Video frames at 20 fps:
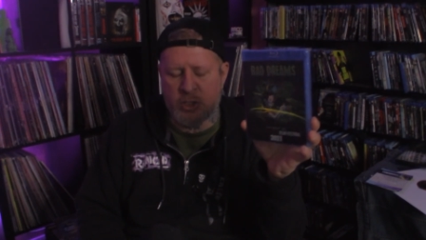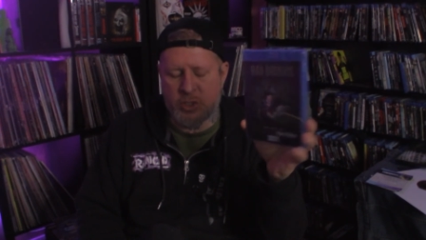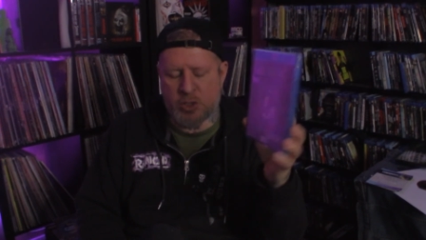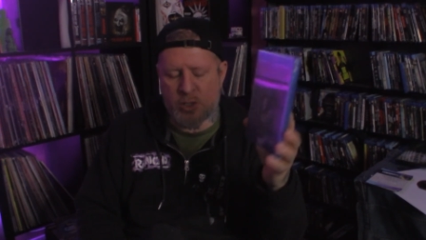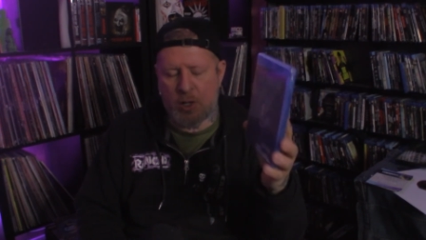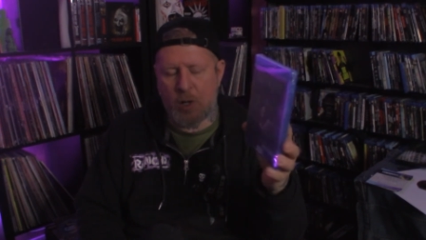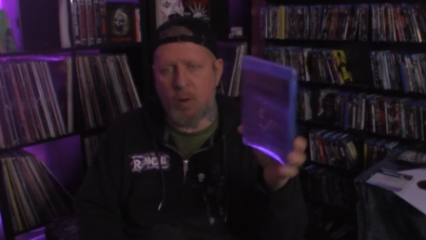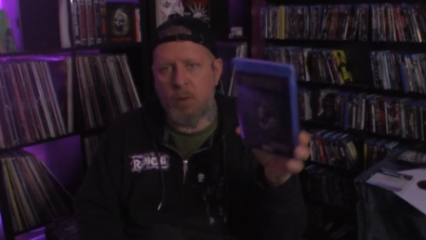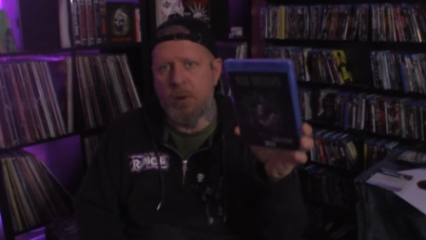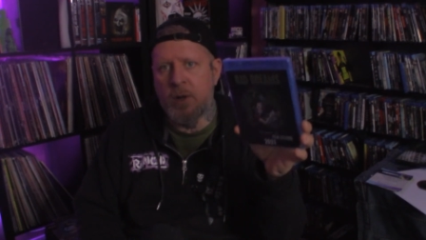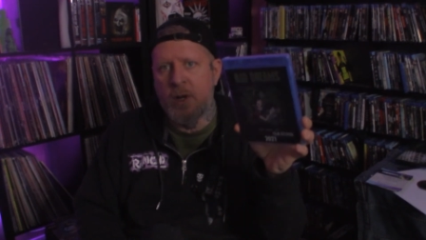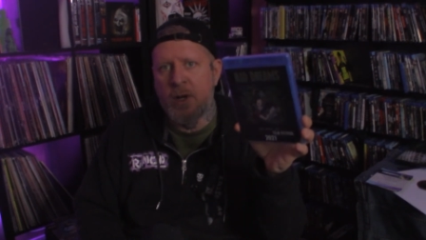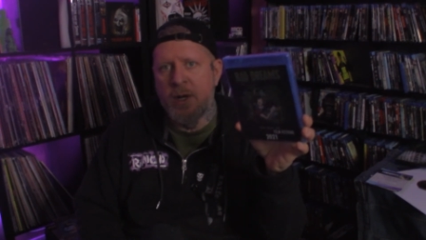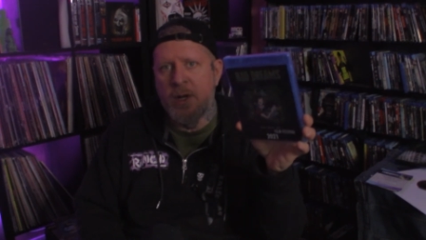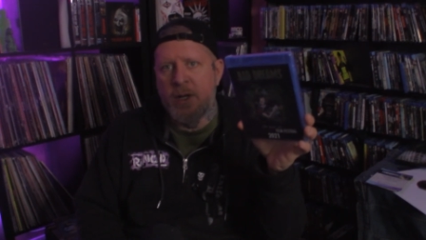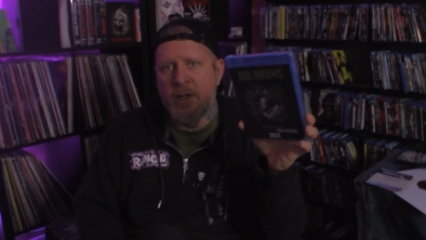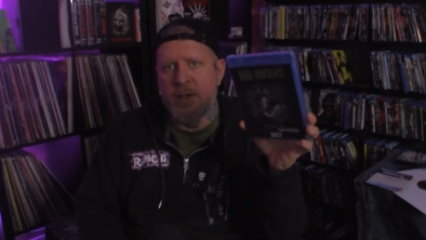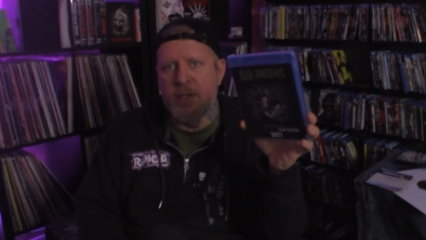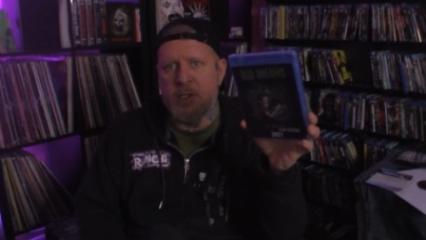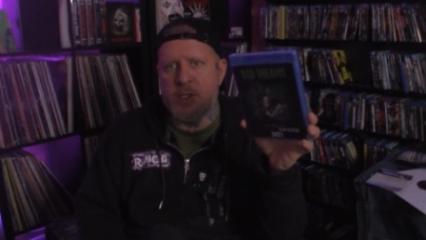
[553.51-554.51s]
So
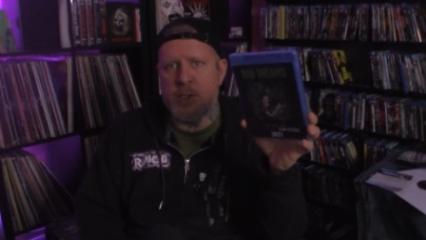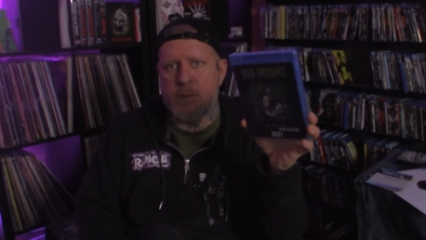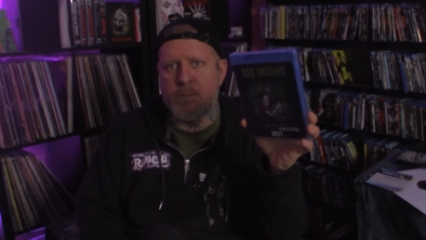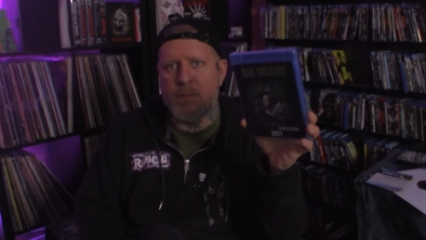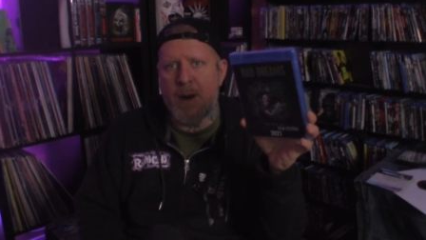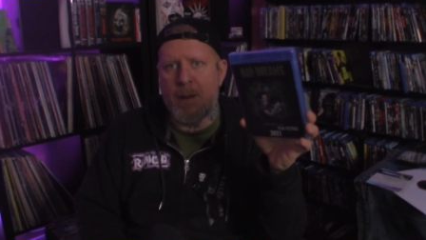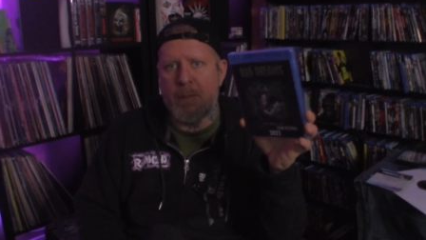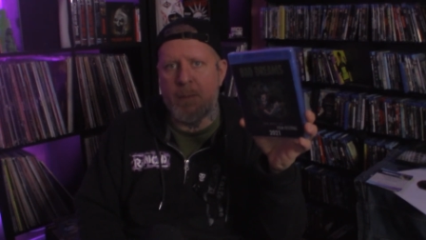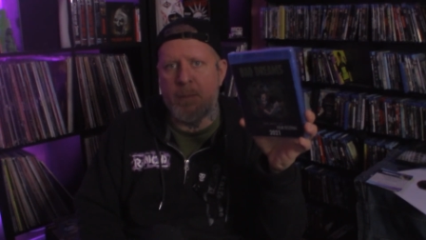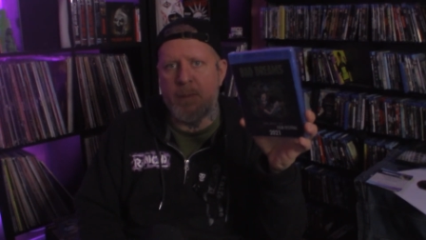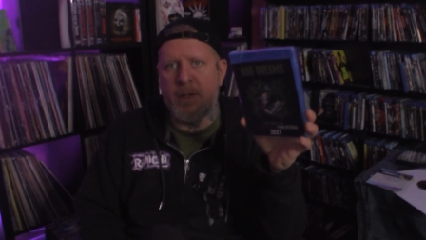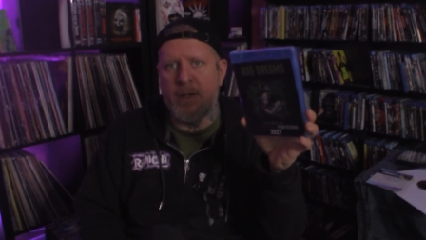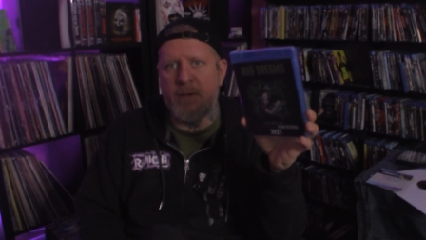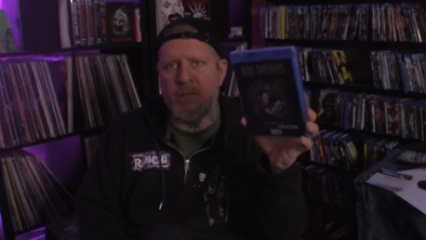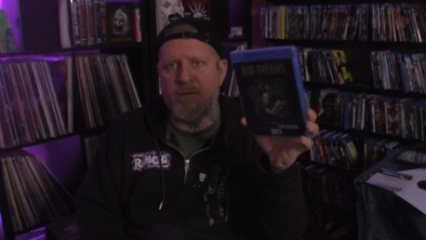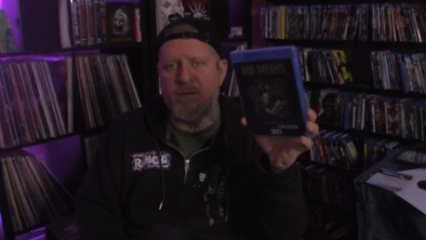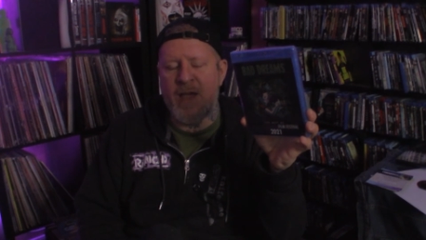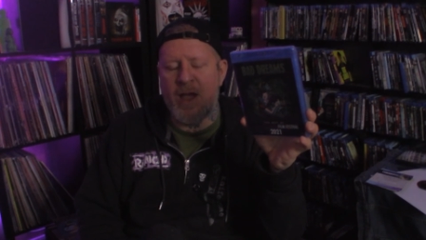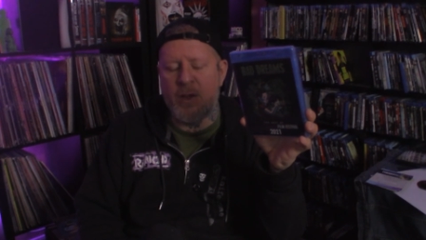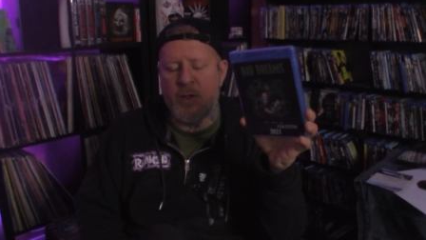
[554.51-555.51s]
this is probably
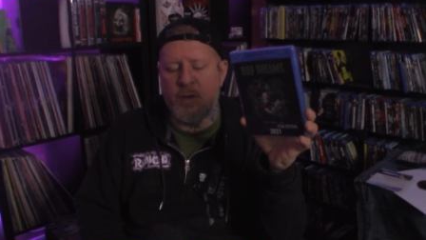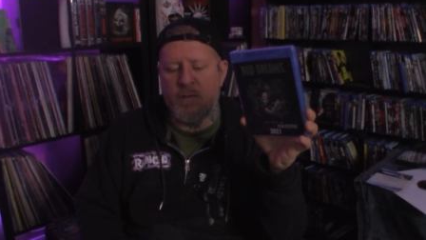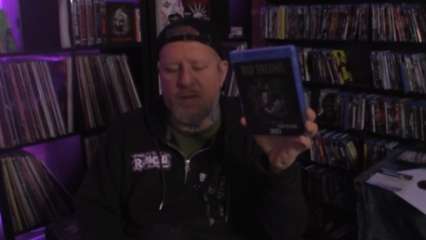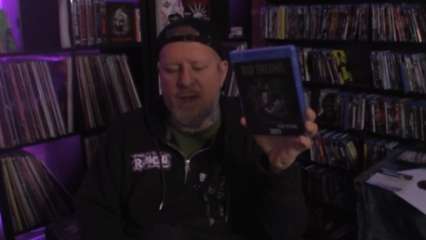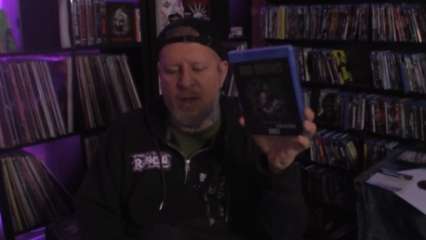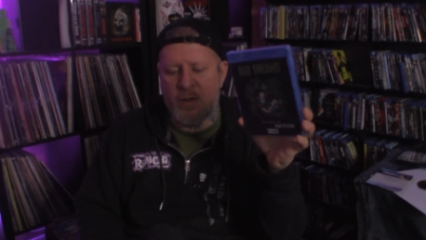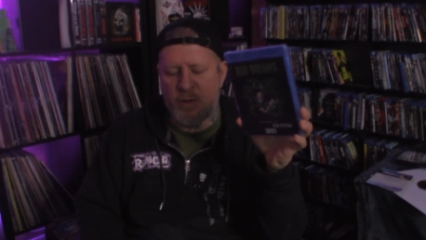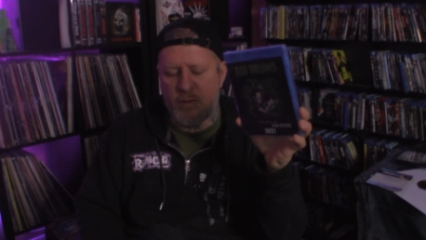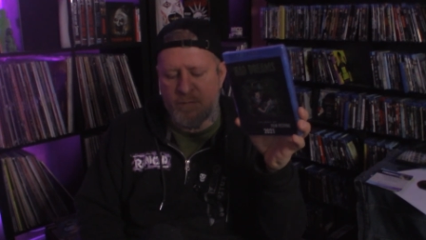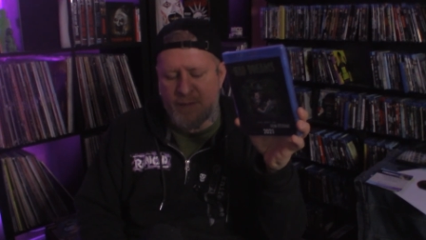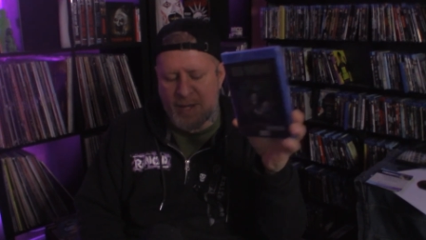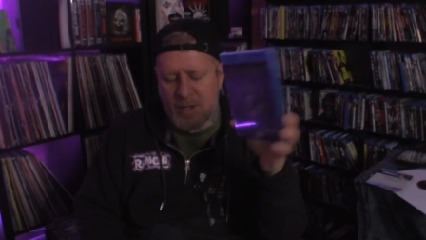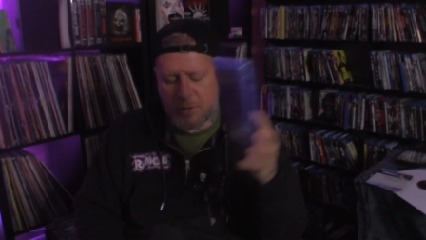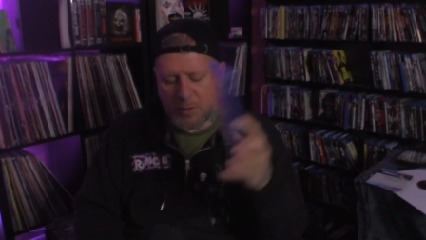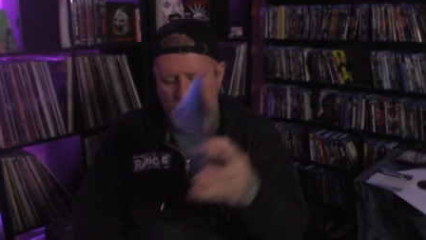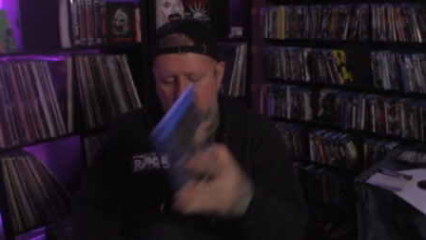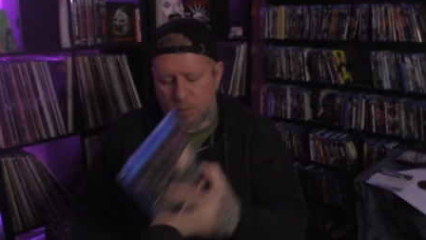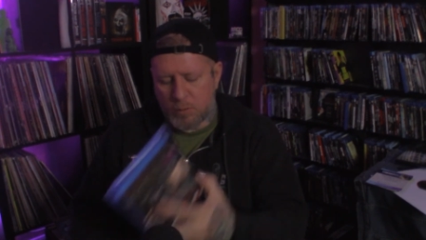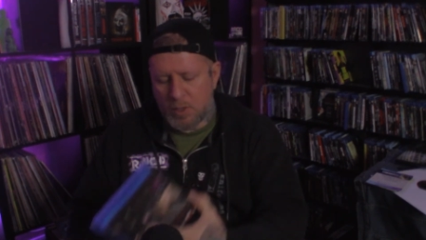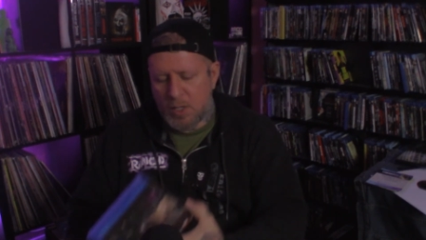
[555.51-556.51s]
value, value,
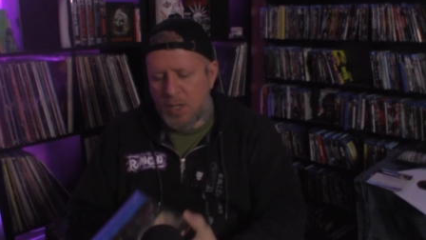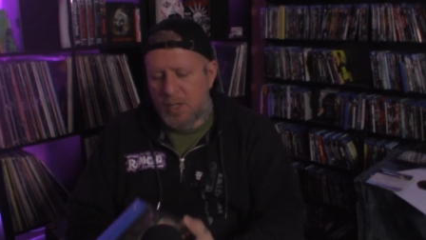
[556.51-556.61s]
value.